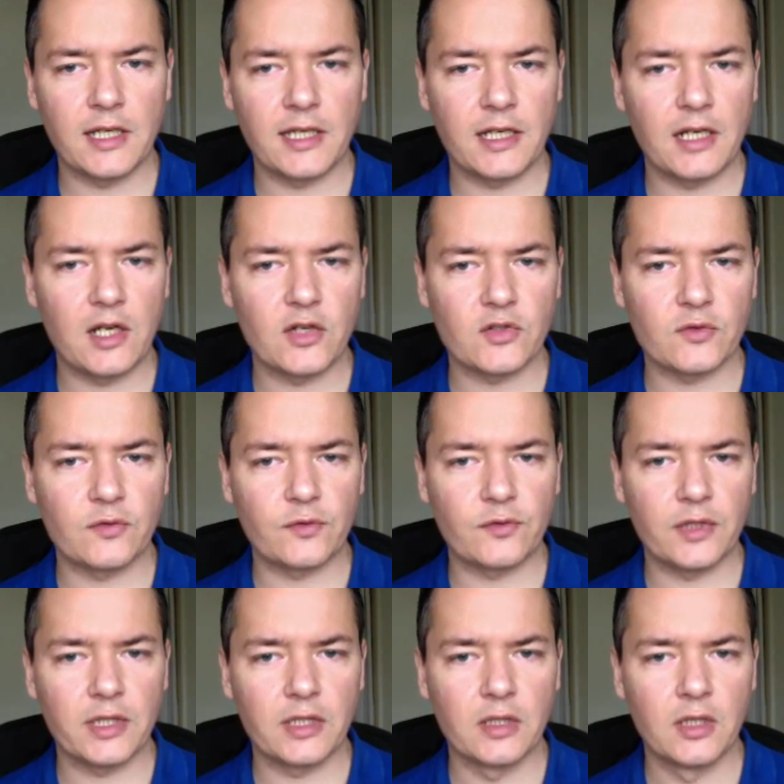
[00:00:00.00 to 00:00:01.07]
and then
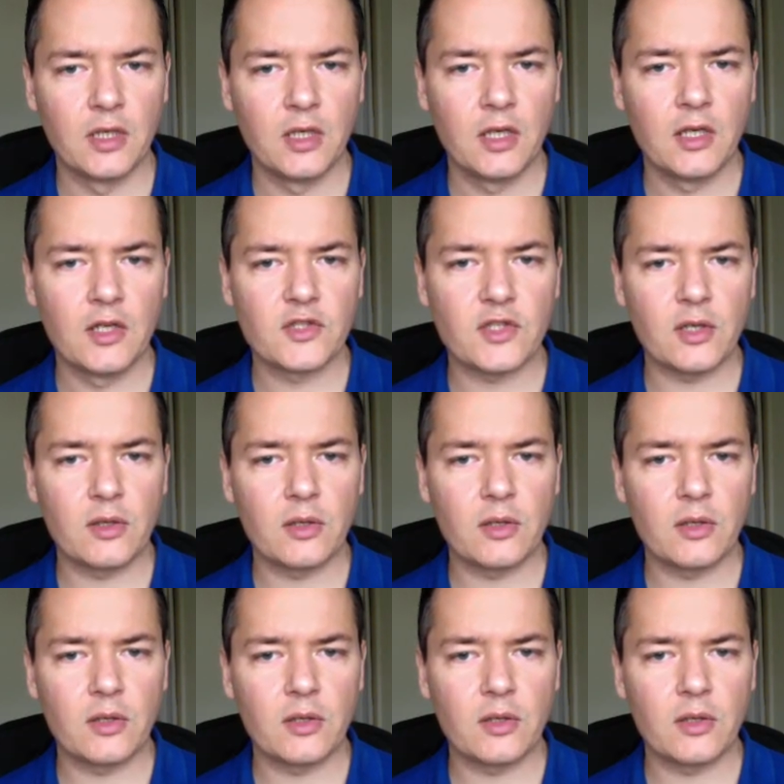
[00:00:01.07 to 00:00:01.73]
103. So